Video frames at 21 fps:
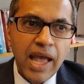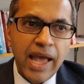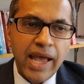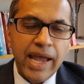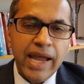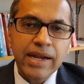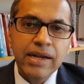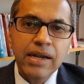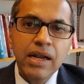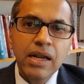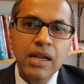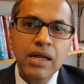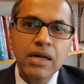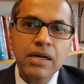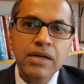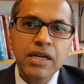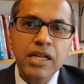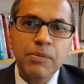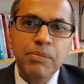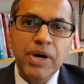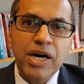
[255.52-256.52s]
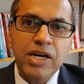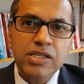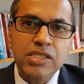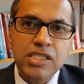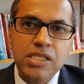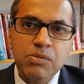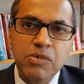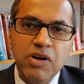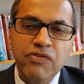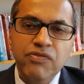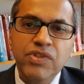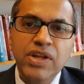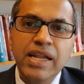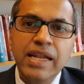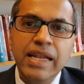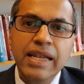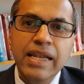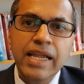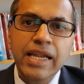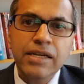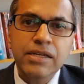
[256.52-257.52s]
and learn about some of the
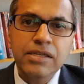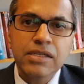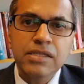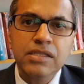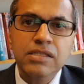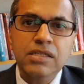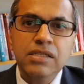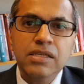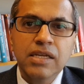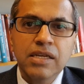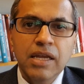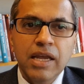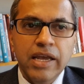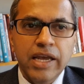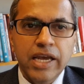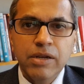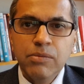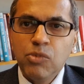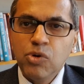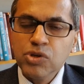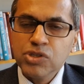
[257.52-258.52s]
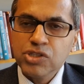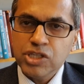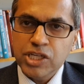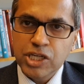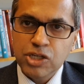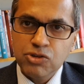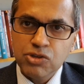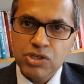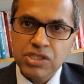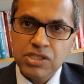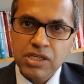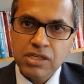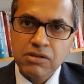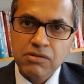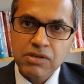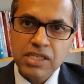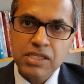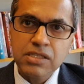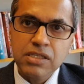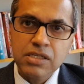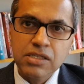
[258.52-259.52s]
latest and most interesting
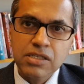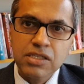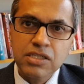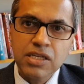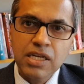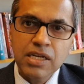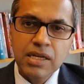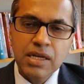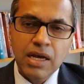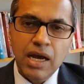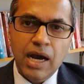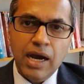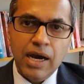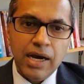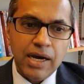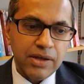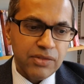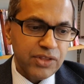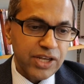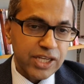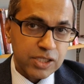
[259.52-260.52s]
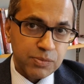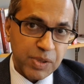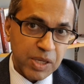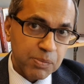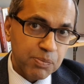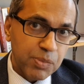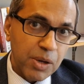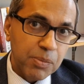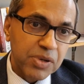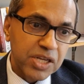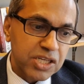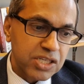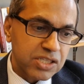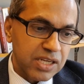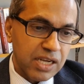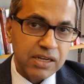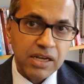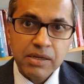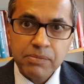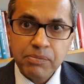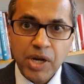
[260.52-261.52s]
research that's been published
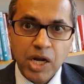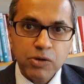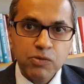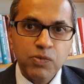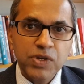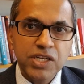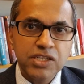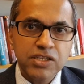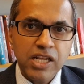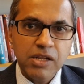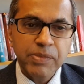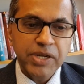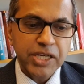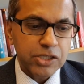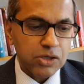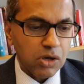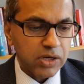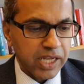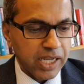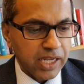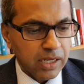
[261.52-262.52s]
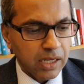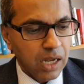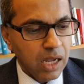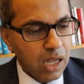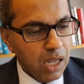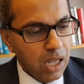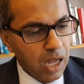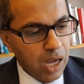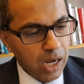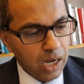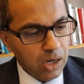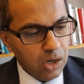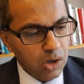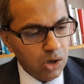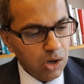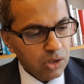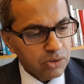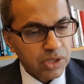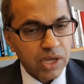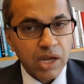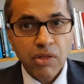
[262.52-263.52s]
and about which they'll be talking
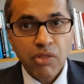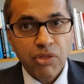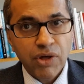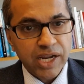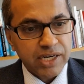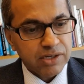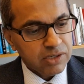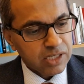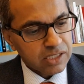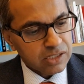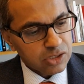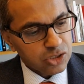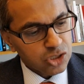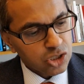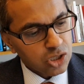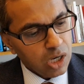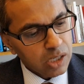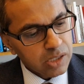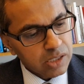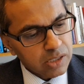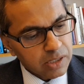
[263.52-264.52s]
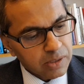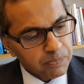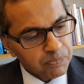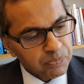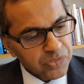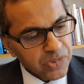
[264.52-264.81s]
on that Research Corner.